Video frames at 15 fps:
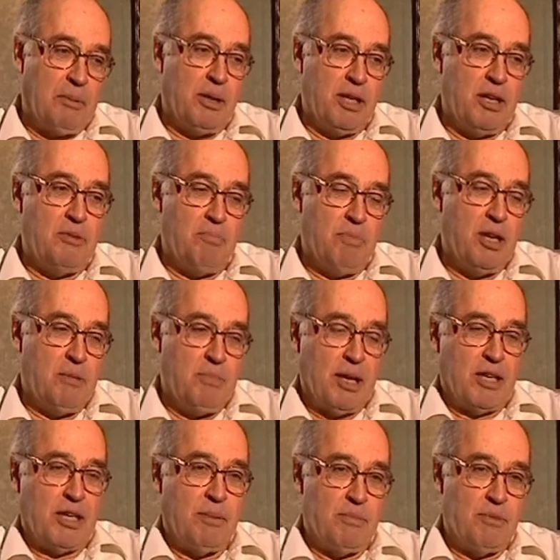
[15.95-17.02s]
But I did, did make
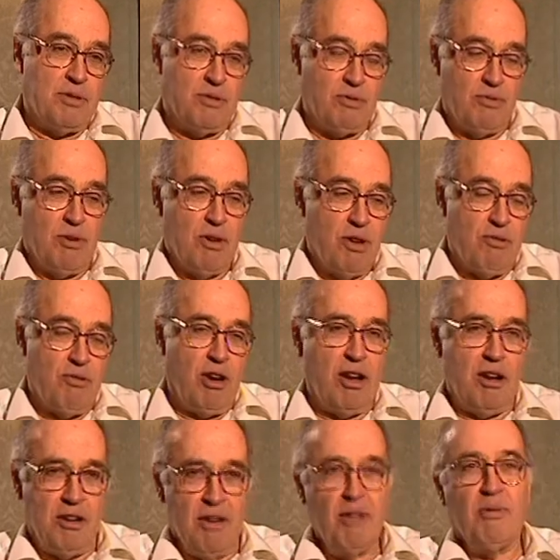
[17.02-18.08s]
attempts to
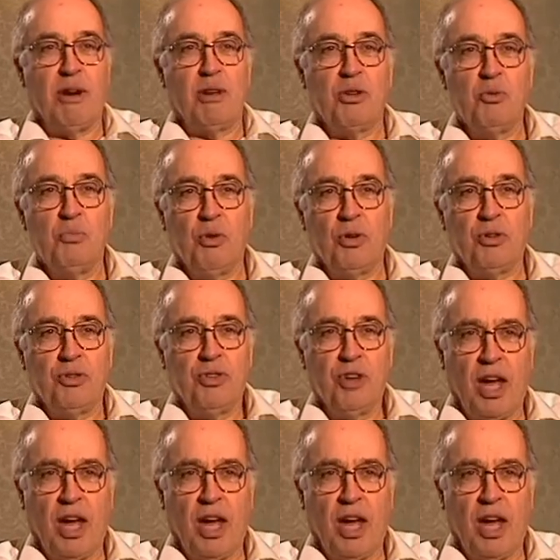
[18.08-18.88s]
read one or two books.